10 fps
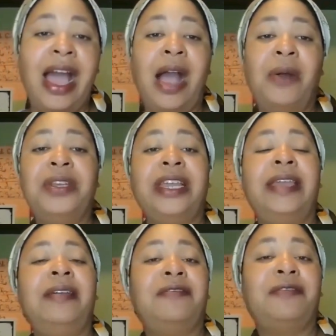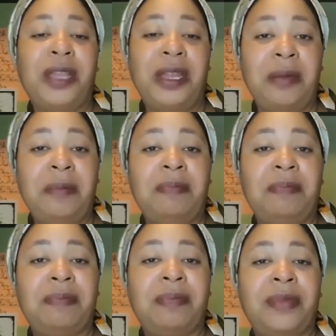Our Day of Freedom.
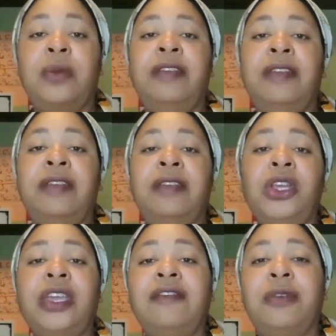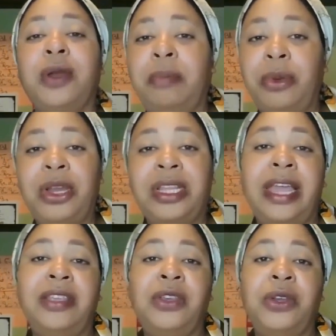So if you're looking for a book
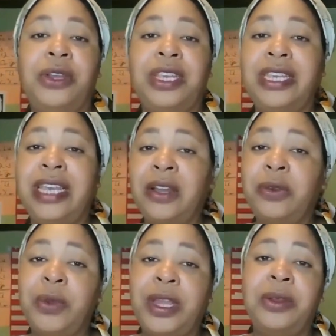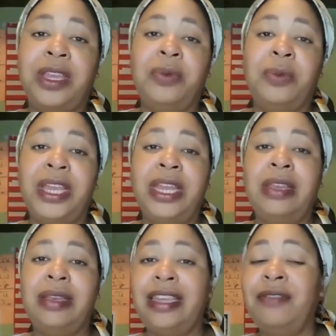that your young reader can read,
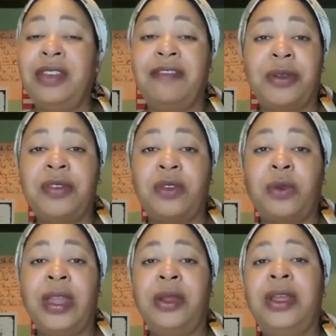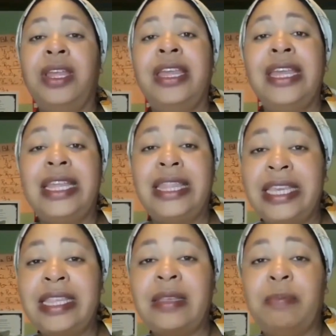even a first grader,
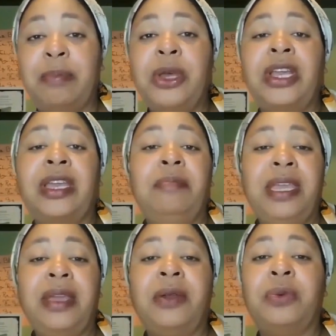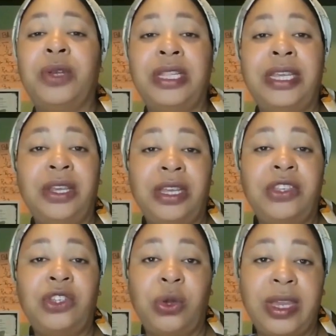this book can be a really good
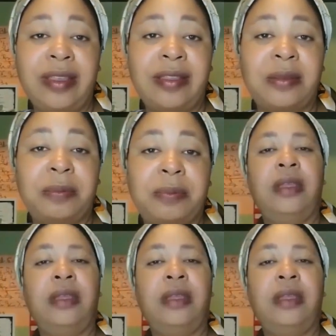choice.